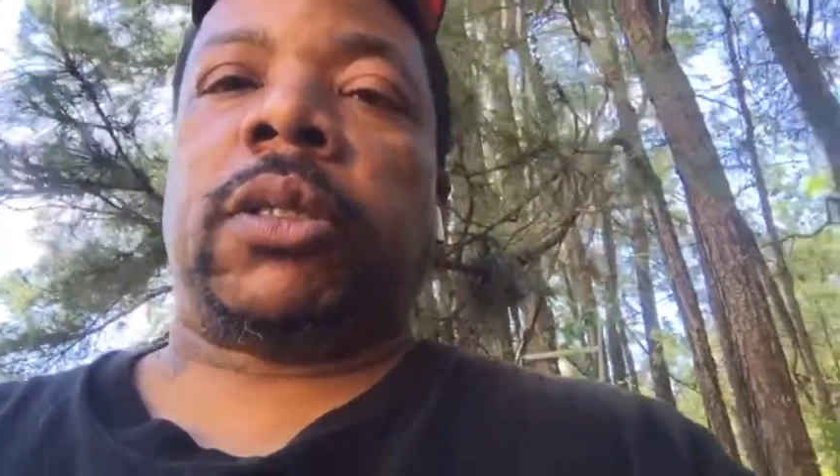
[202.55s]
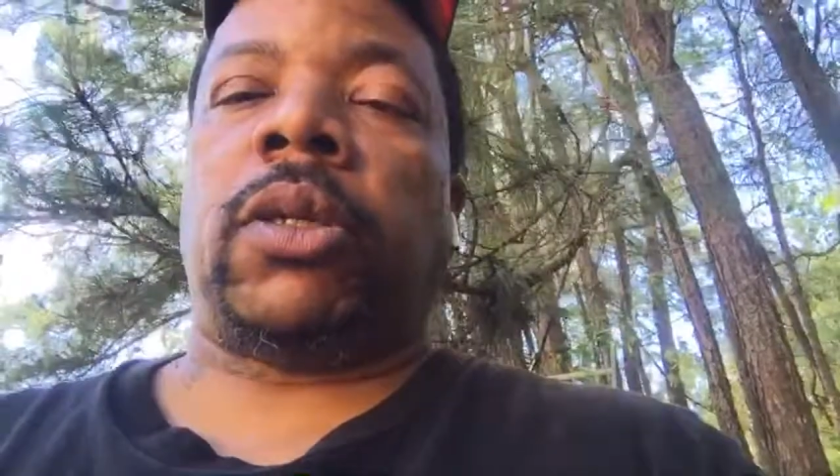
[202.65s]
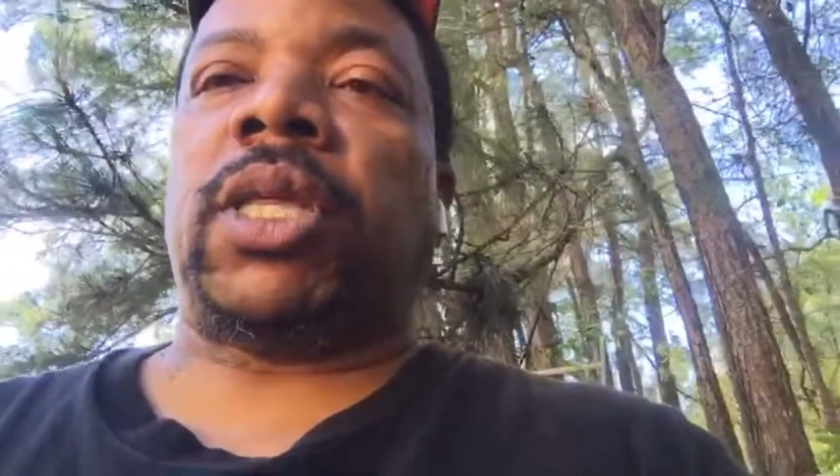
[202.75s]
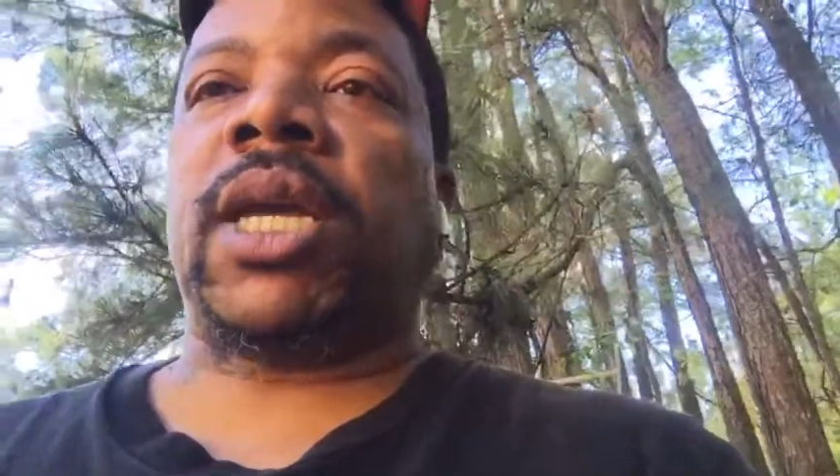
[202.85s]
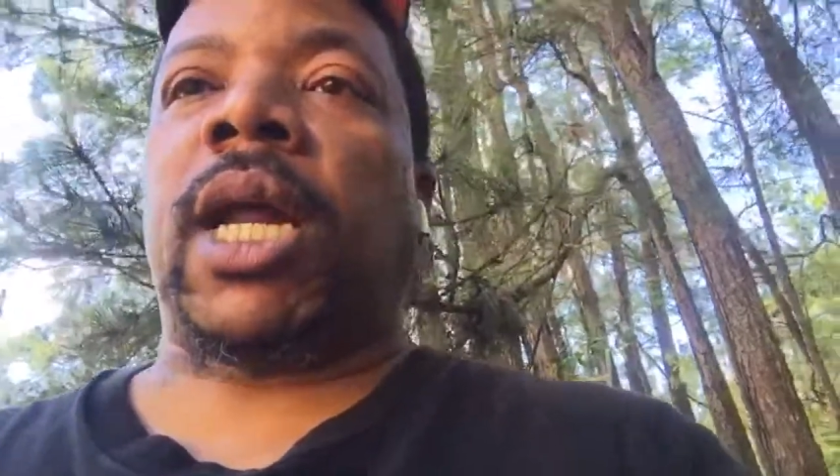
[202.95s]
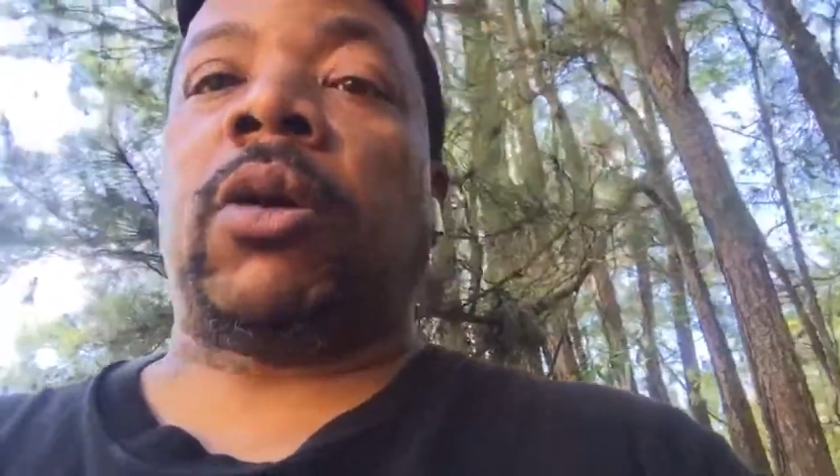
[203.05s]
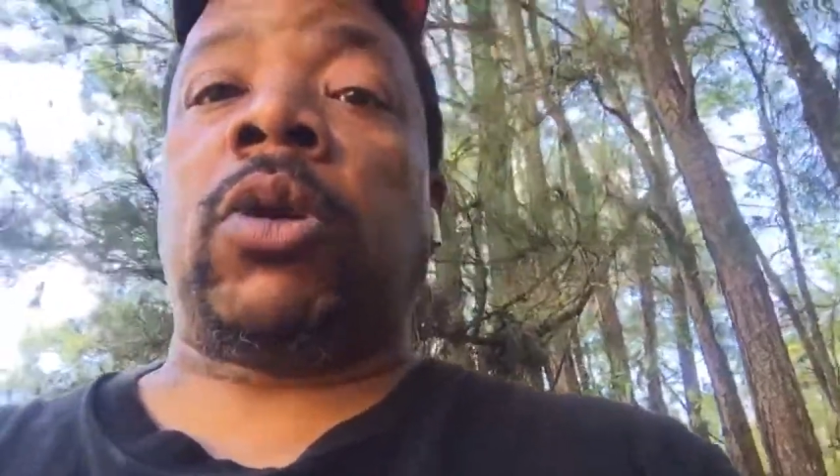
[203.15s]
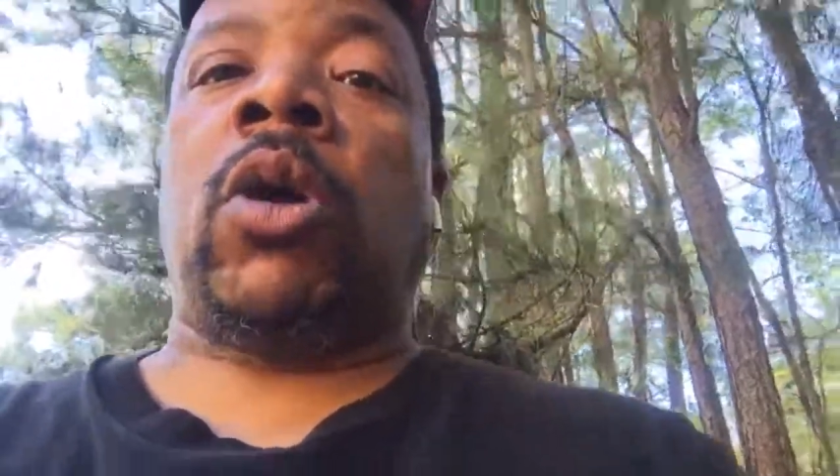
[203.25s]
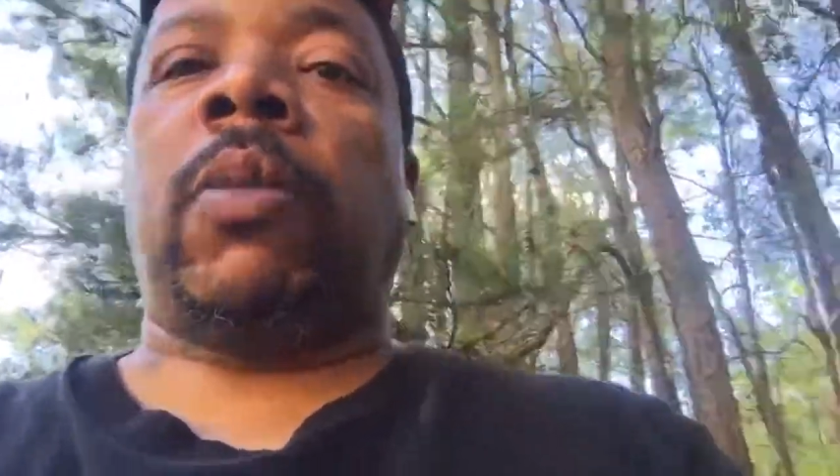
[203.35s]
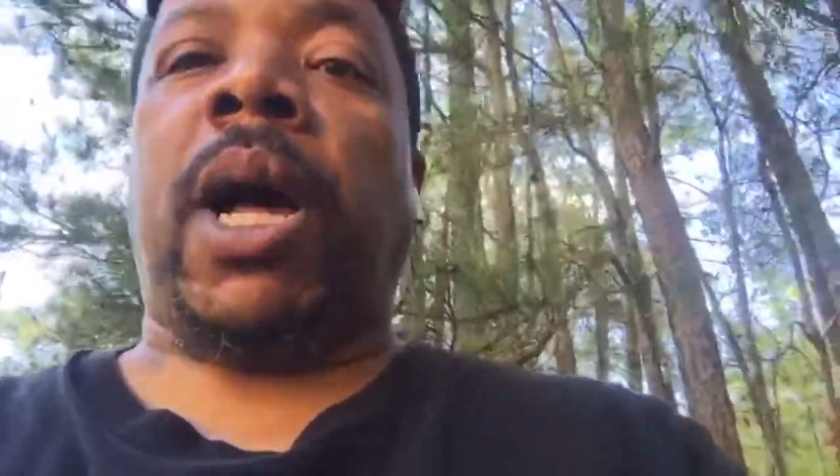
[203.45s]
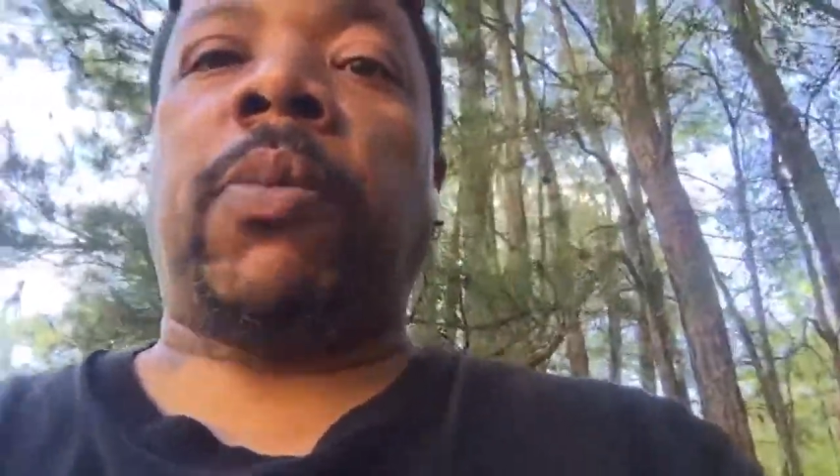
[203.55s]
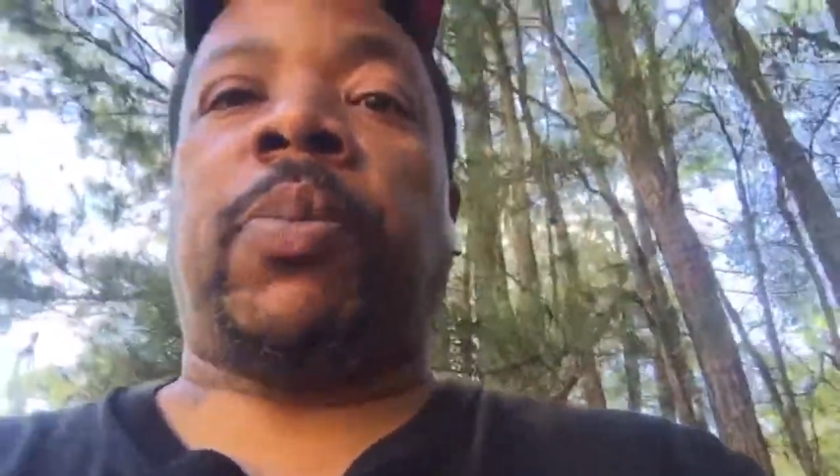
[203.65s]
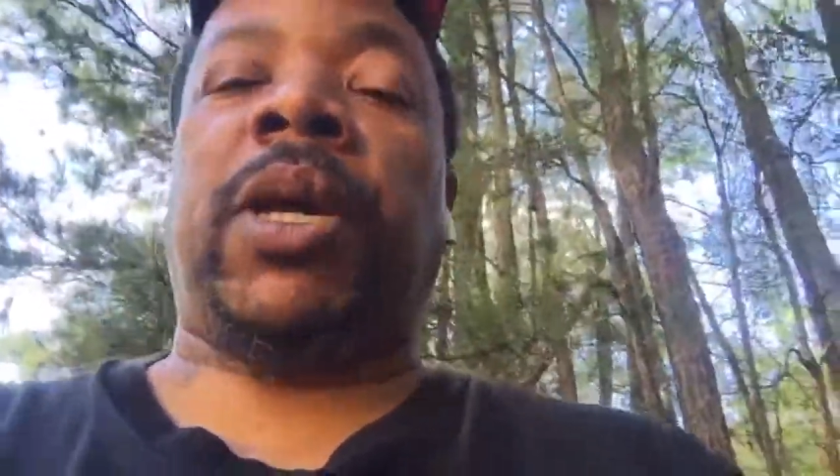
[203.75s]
You think I don't know about